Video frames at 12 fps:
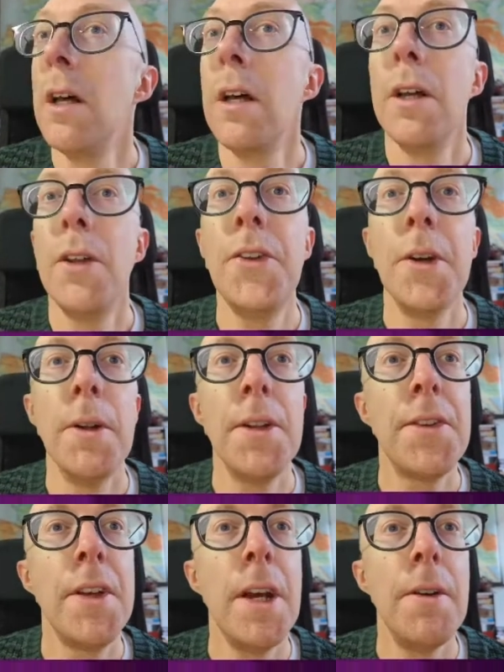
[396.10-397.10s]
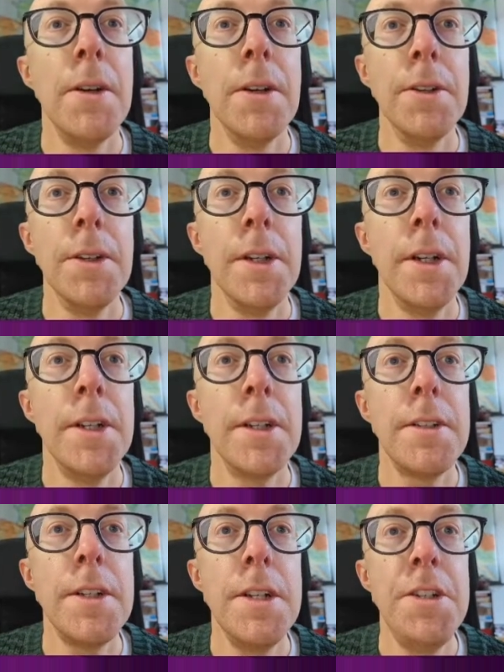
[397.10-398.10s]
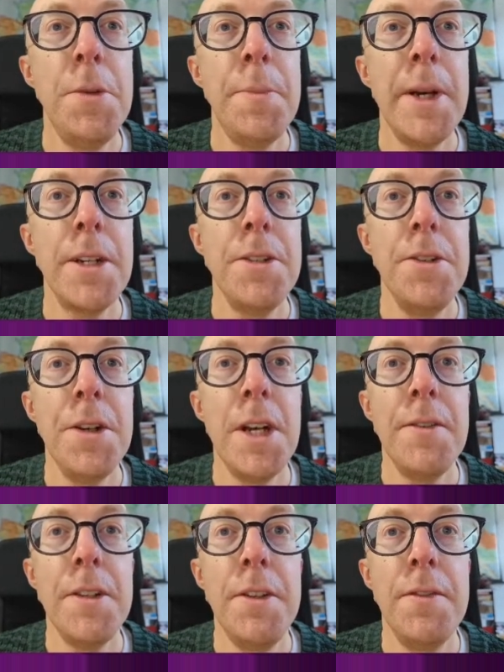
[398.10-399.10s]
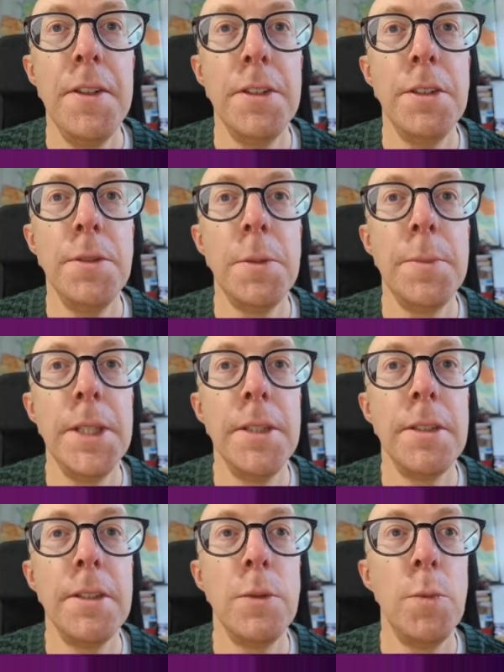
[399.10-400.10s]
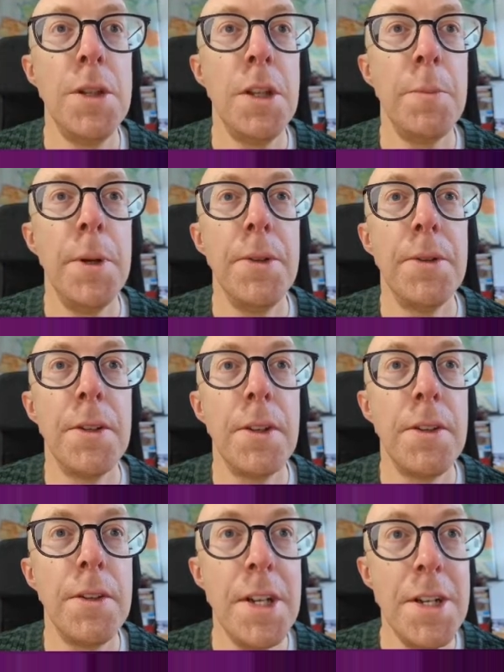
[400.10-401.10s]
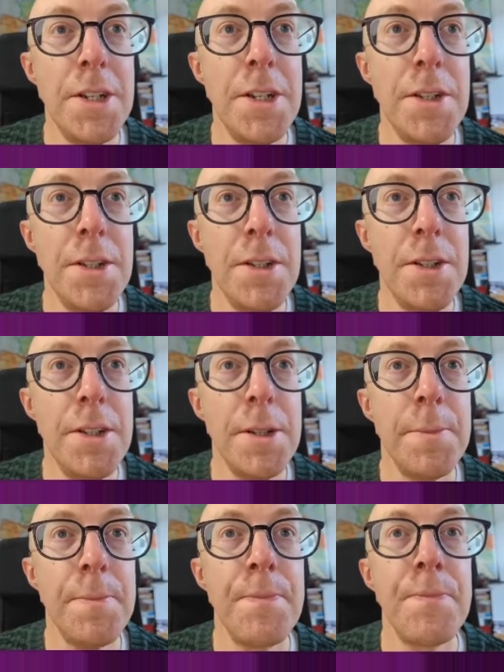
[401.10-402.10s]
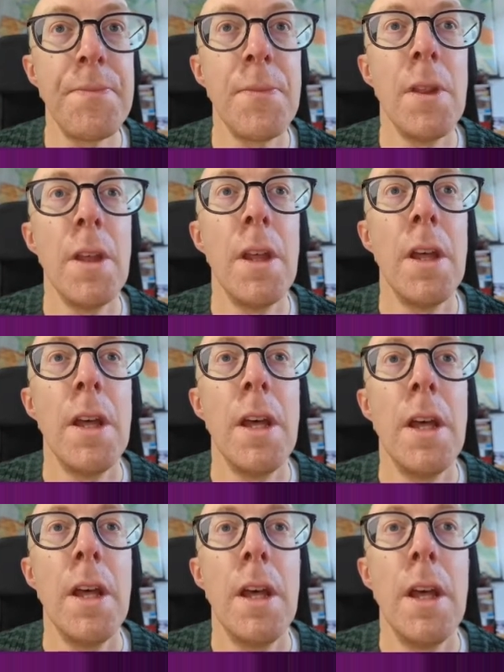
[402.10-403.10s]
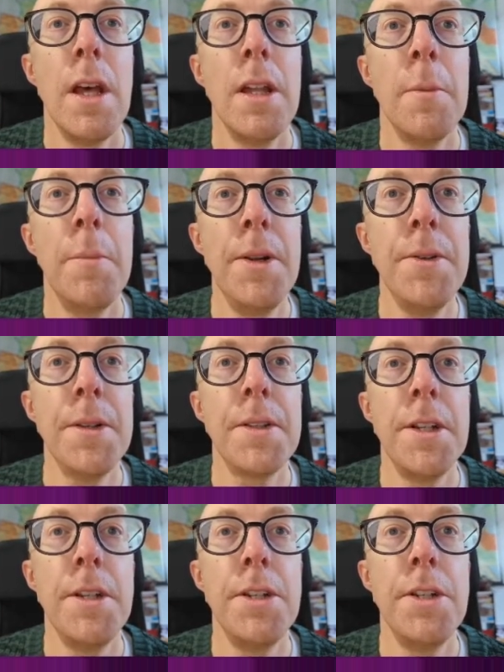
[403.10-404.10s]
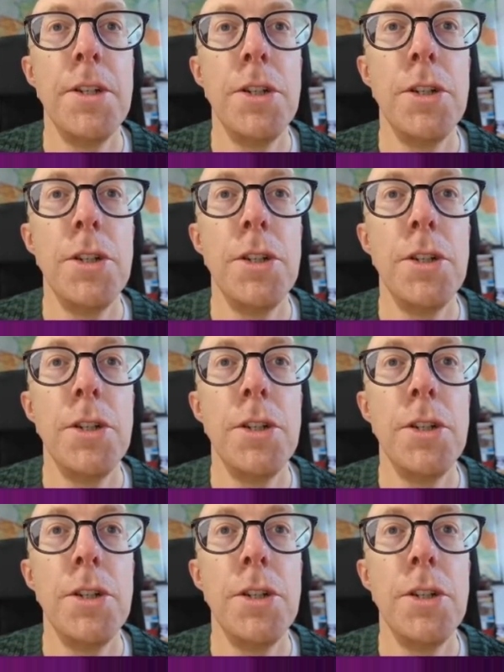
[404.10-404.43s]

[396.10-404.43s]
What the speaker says: So let's carry on. An extensions pack should not have any functional dependencies with its bundles of extensions. And the bundled extensions